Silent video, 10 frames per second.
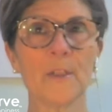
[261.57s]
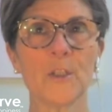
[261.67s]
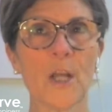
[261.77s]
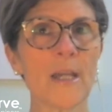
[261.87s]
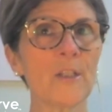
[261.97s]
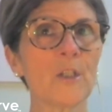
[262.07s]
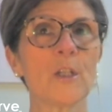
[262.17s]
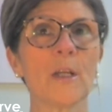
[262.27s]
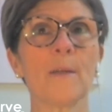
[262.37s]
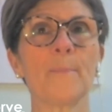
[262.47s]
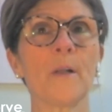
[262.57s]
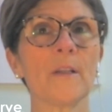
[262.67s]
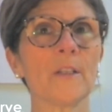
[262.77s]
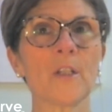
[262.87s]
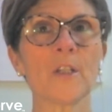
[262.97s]
judge and a
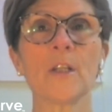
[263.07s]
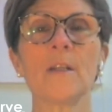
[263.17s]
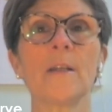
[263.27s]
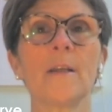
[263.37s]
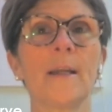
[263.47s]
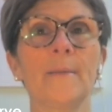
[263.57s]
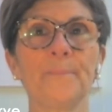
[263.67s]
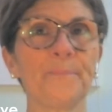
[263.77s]
politician. And I